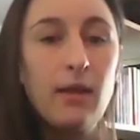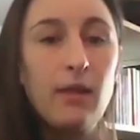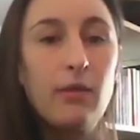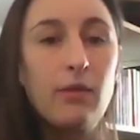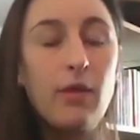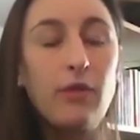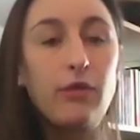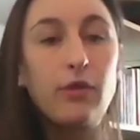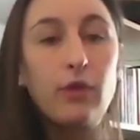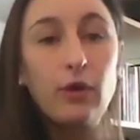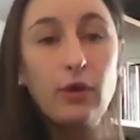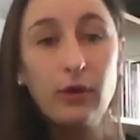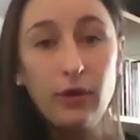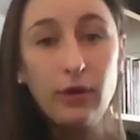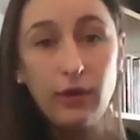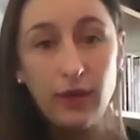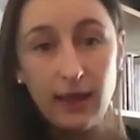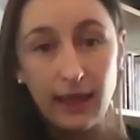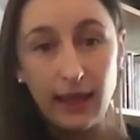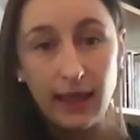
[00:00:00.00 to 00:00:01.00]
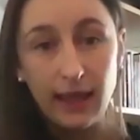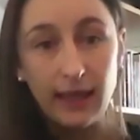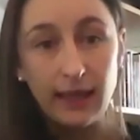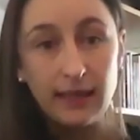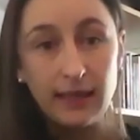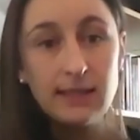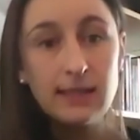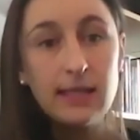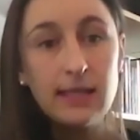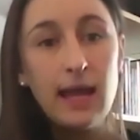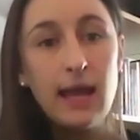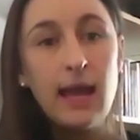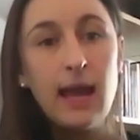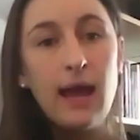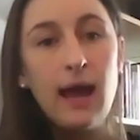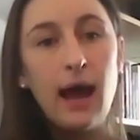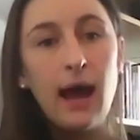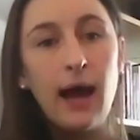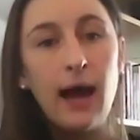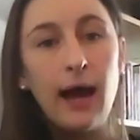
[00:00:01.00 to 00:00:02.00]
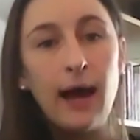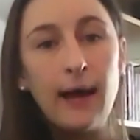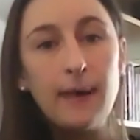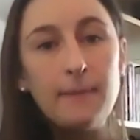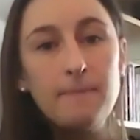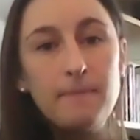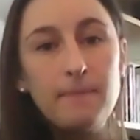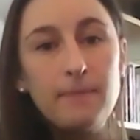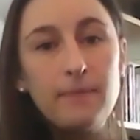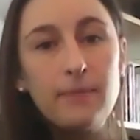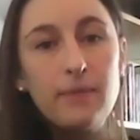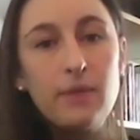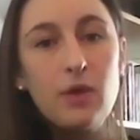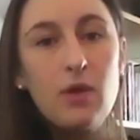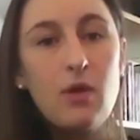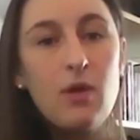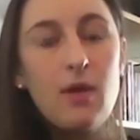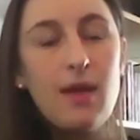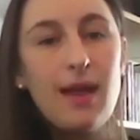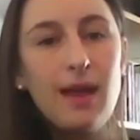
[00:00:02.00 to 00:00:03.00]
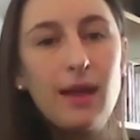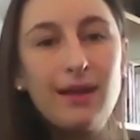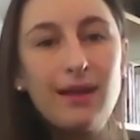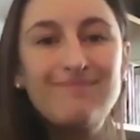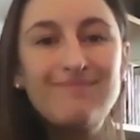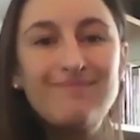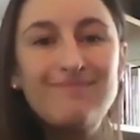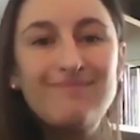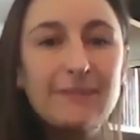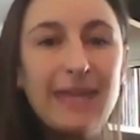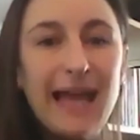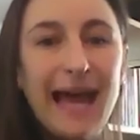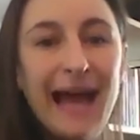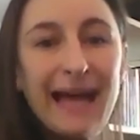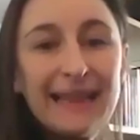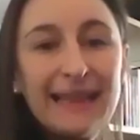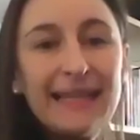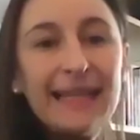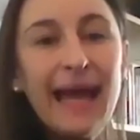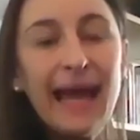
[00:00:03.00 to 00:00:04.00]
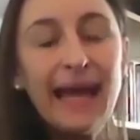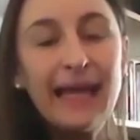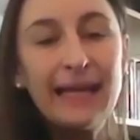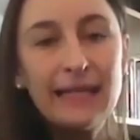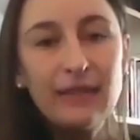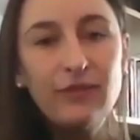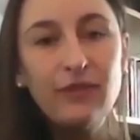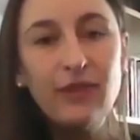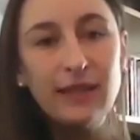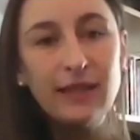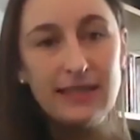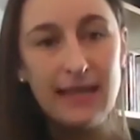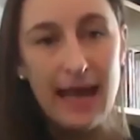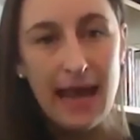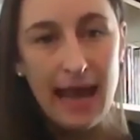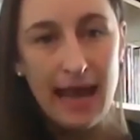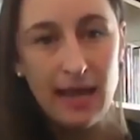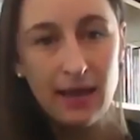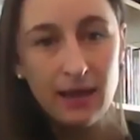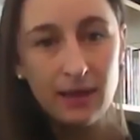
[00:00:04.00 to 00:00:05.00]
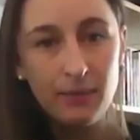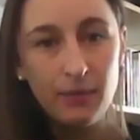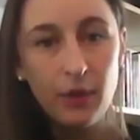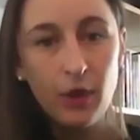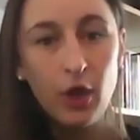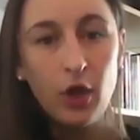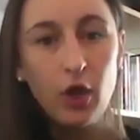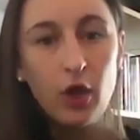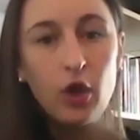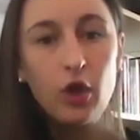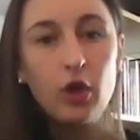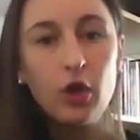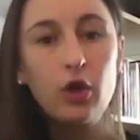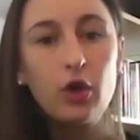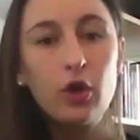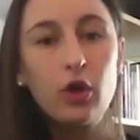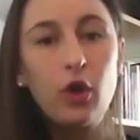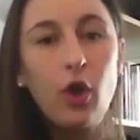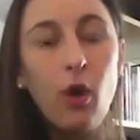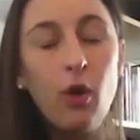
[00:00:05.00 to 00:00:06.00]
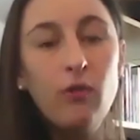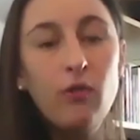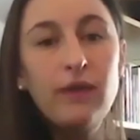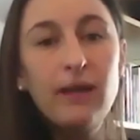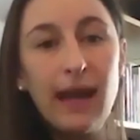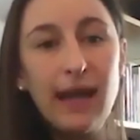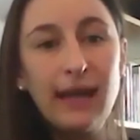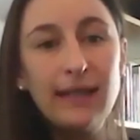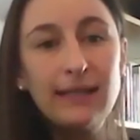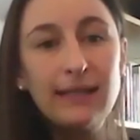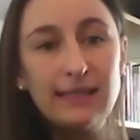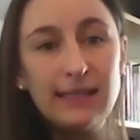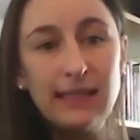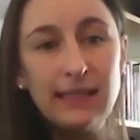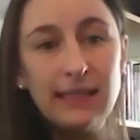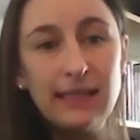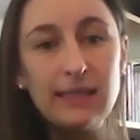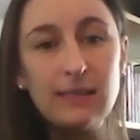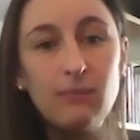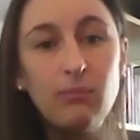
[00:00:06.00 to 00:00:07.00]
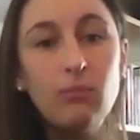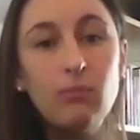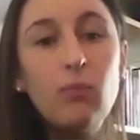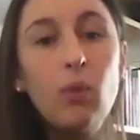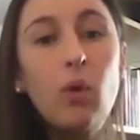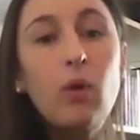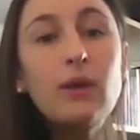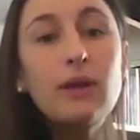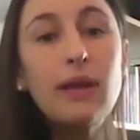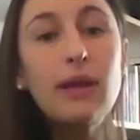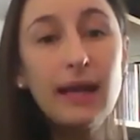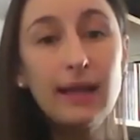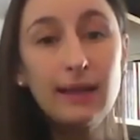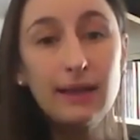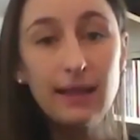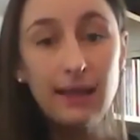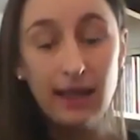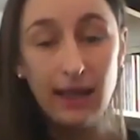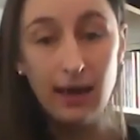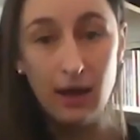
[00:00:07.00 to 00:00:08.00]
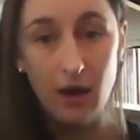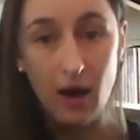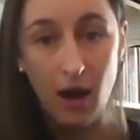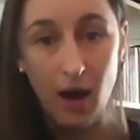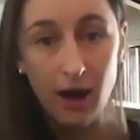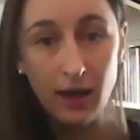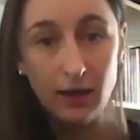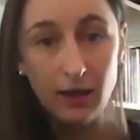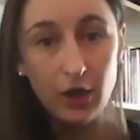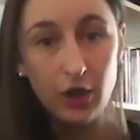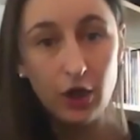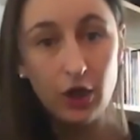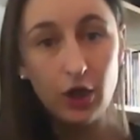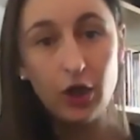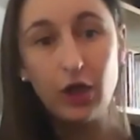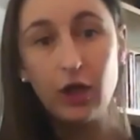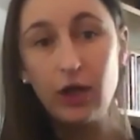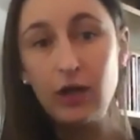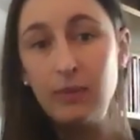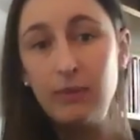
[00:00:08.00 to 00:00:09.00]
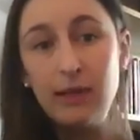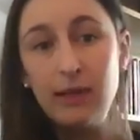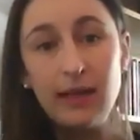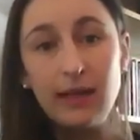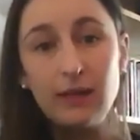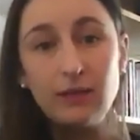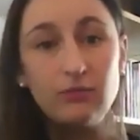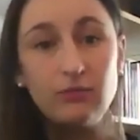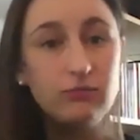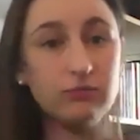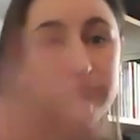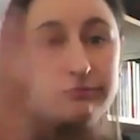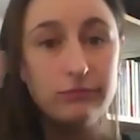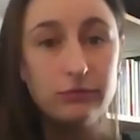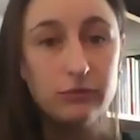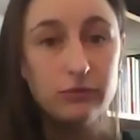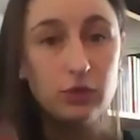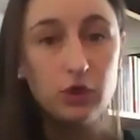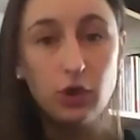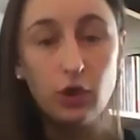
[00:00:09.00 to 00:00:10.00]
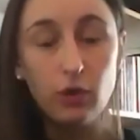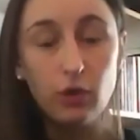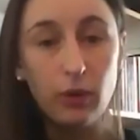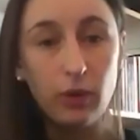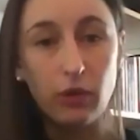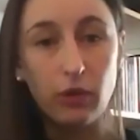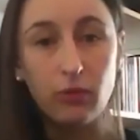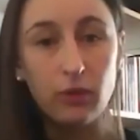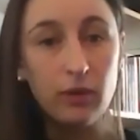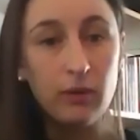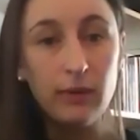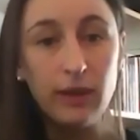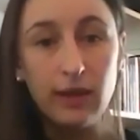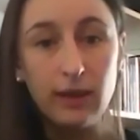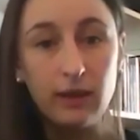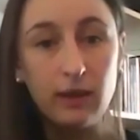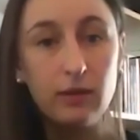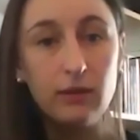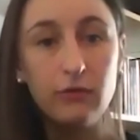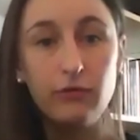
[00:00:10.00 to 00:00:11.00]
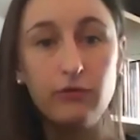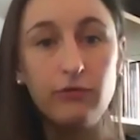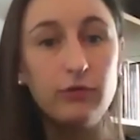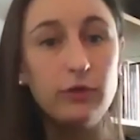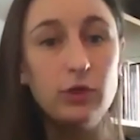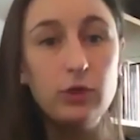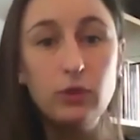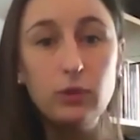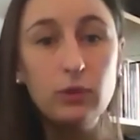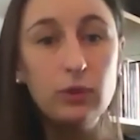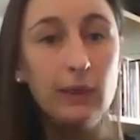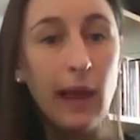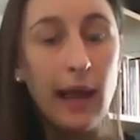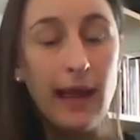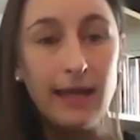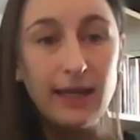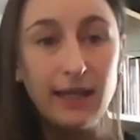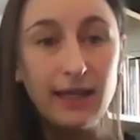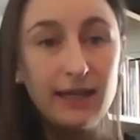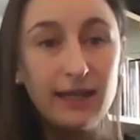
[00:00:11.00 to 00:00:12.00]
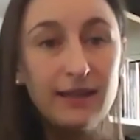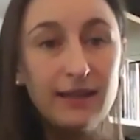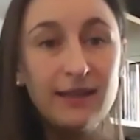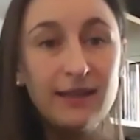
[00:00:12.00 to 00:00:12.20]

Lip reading: The third thing is, at the end of the day, COVID-19 is more likely than not going to be a 2 or 3 week flu-like